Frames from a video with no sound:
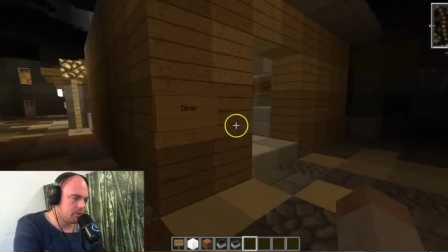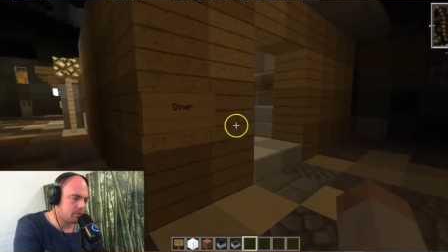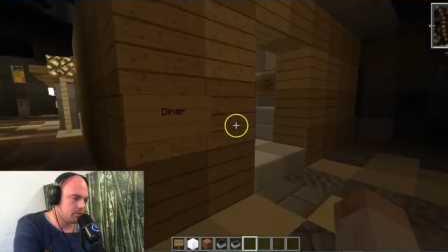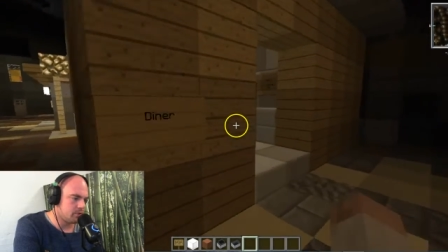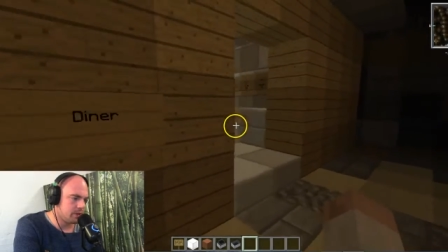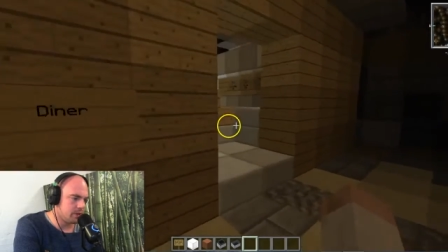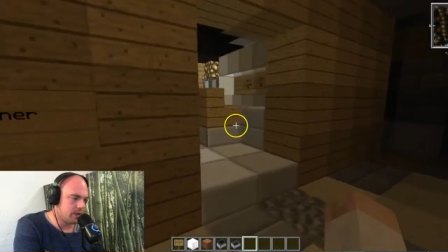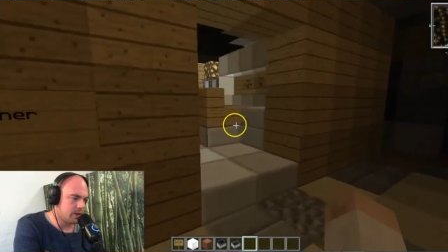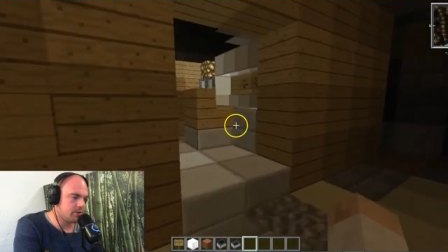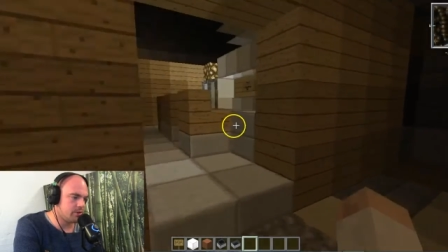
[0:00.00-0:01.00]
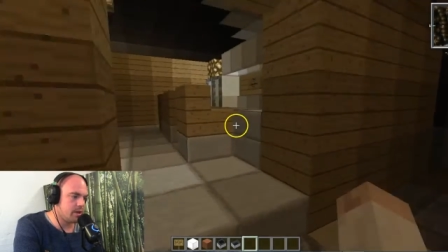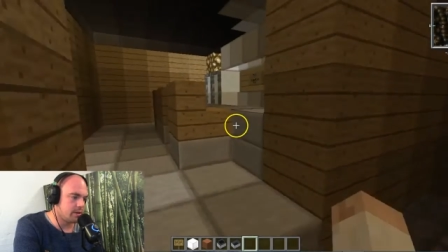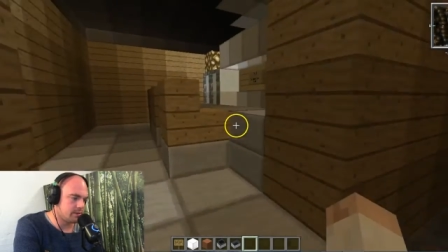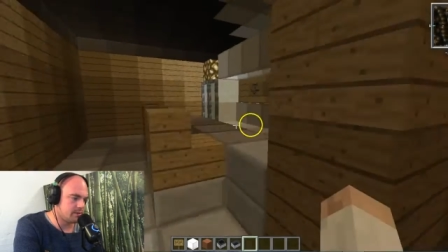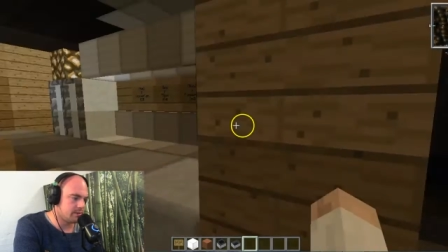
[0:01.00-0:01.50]
This should be a diner,
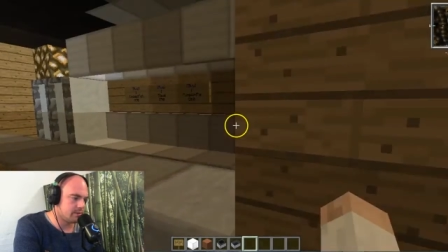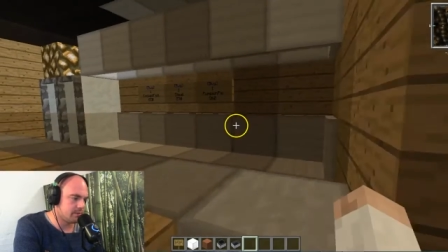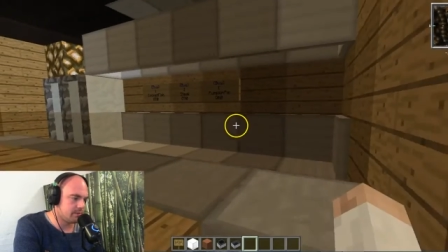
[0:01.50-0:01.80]
yes.